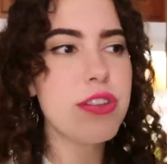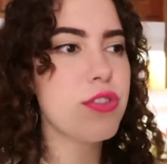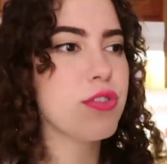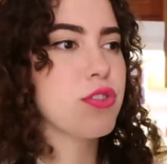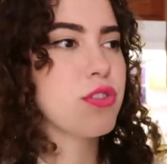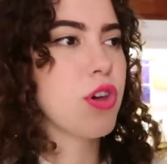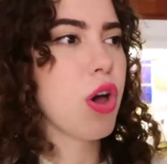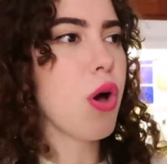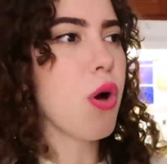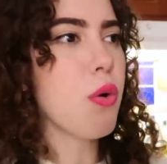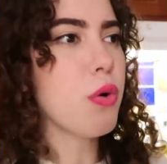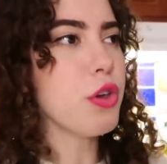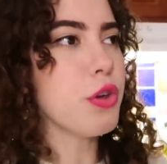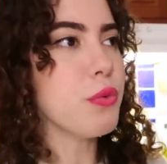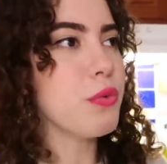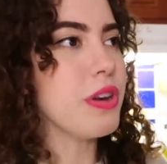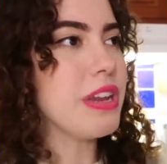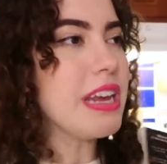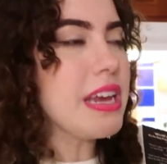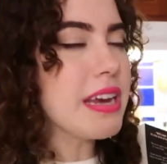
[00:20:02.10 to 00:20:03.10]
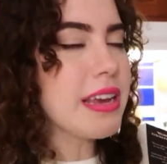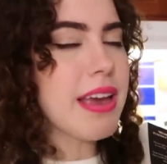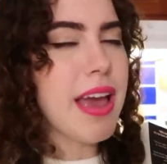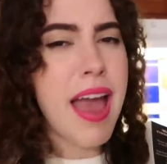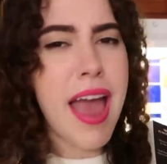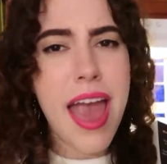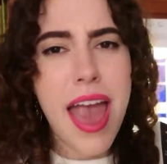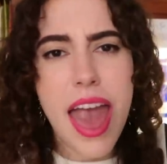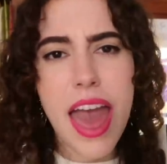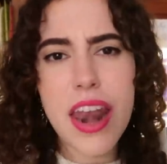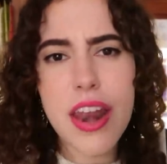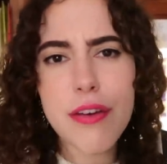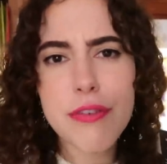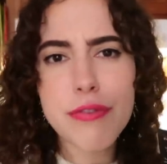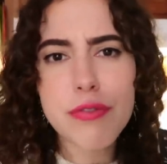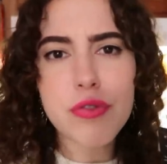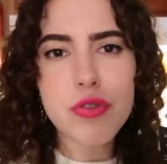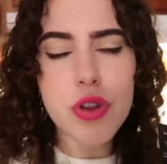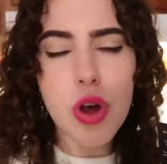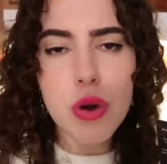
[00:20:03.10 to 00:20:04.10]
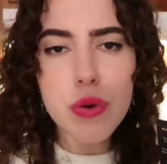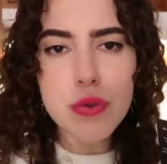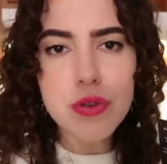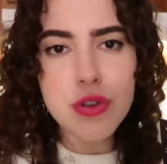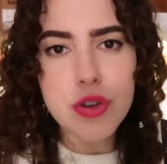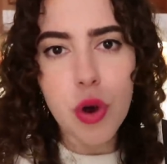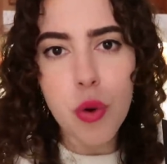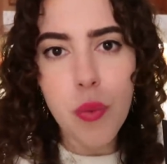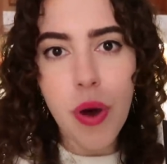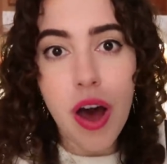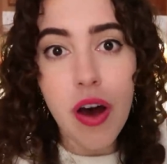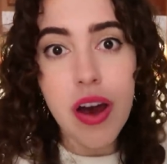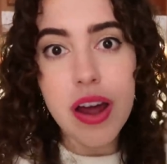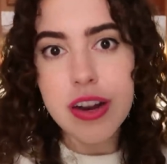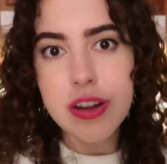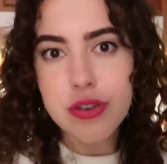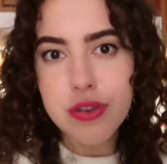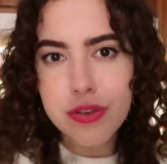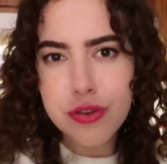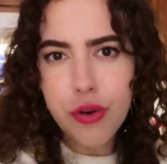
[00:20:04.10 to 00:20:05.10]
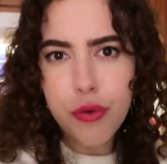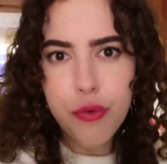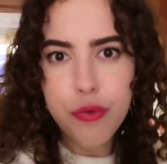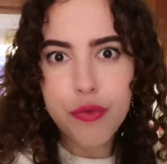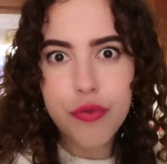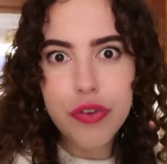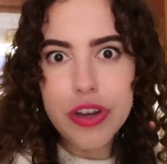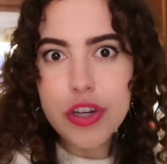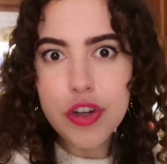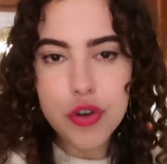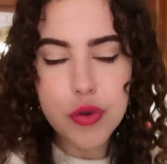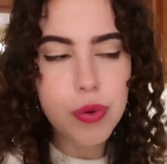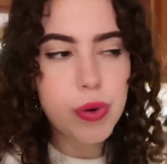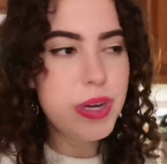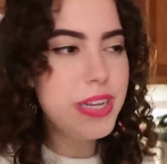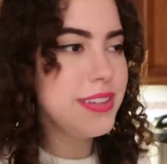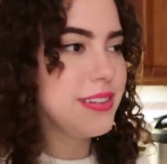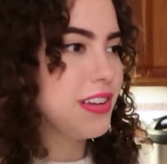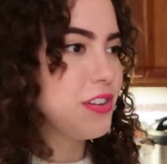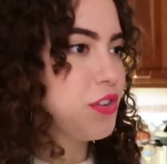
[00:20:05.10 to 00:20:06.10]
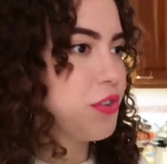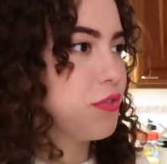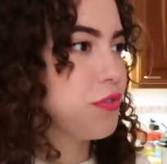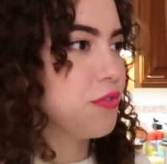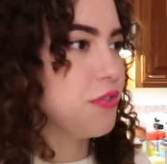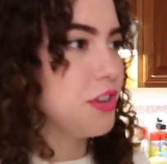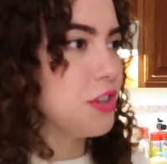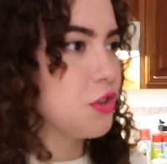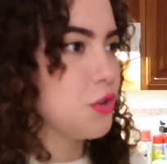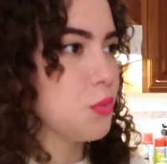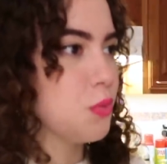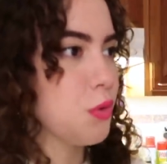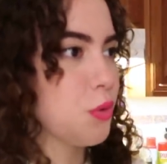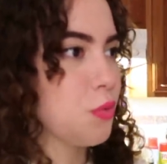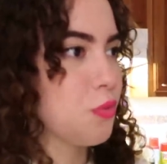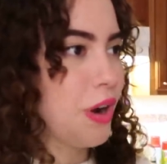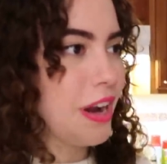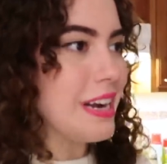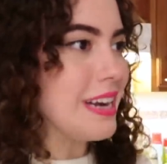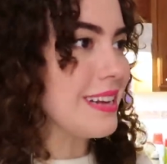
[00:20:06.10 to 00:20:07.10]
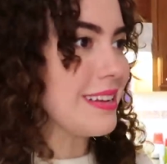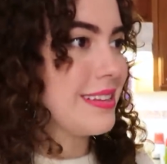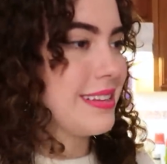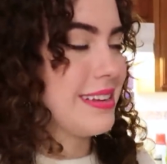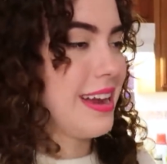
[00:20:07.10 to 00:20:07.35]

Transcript: It's so unique and it flows so well and it's so visual. It's such a visual writing